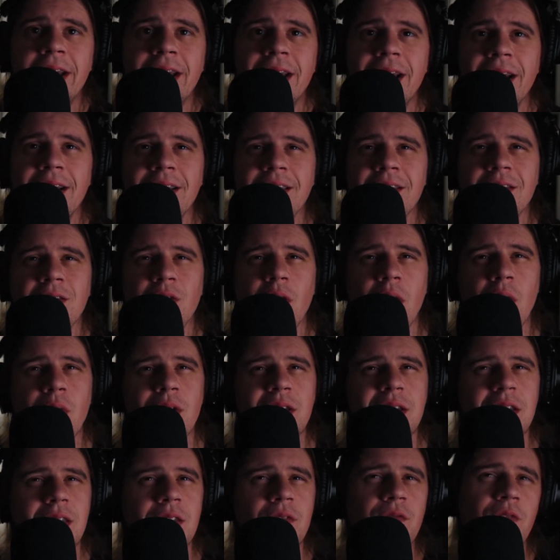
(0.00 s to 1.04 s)
and so I went
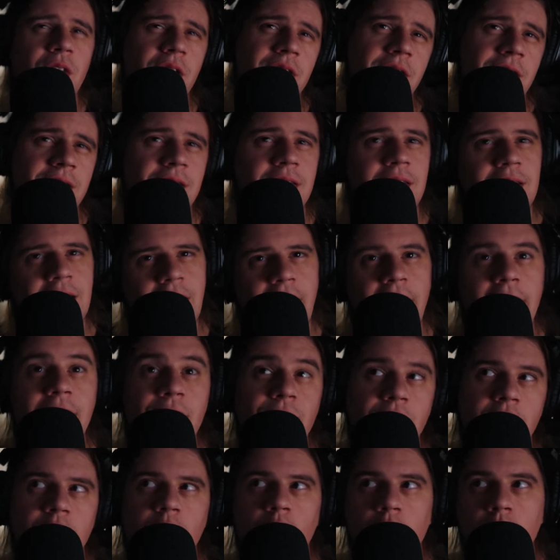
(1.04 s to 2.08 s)
to the friend that's kind of
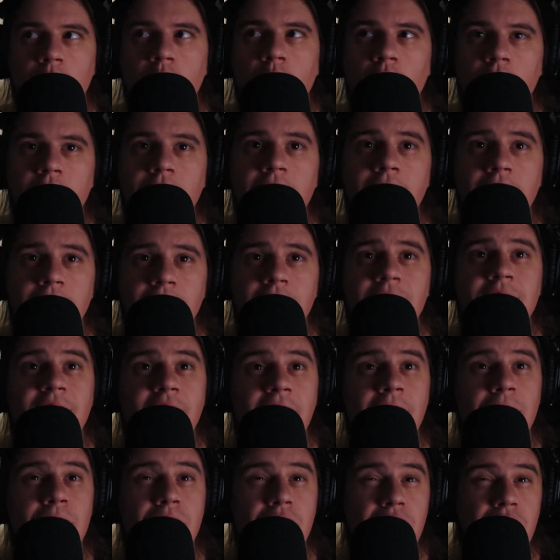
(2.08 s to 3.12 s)
into woodworking, and he's
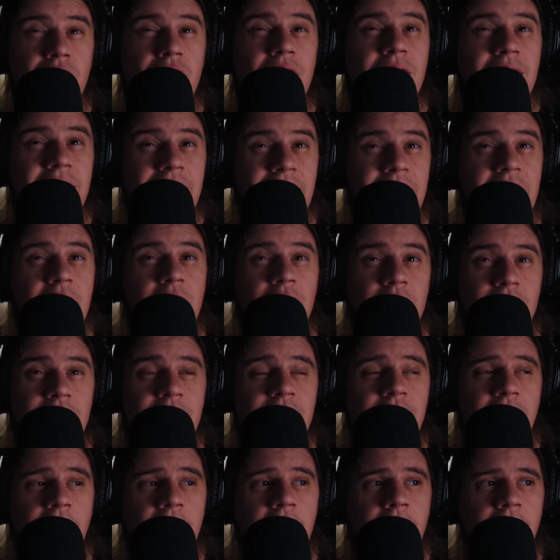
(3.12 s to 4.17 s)
got a pretty good
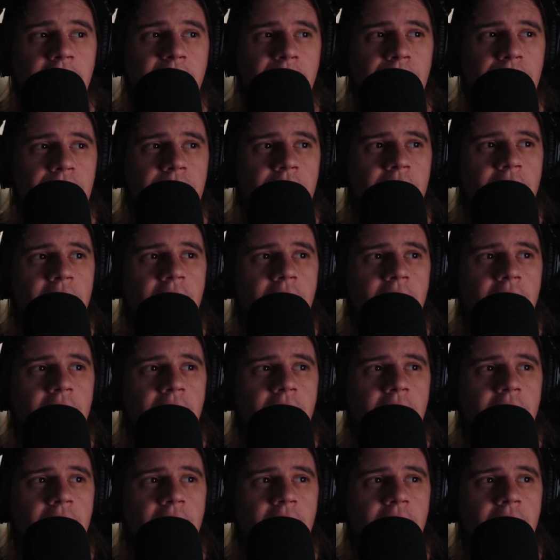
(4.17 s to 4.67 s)
setup,